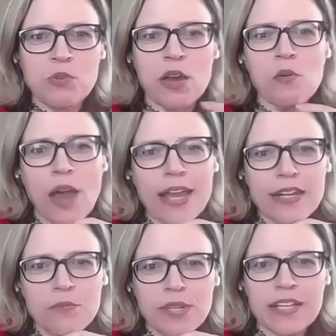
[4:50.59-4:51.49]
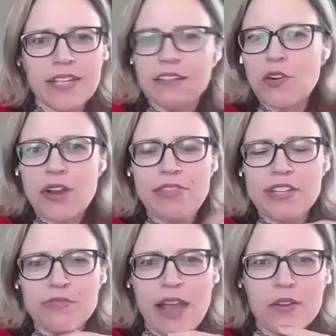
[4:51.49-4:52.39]
Why did we go down
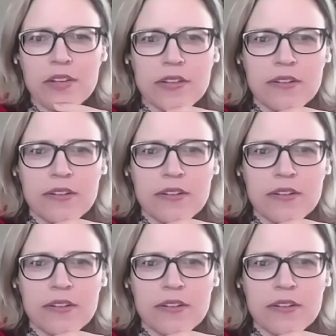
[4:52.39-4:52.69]
this route?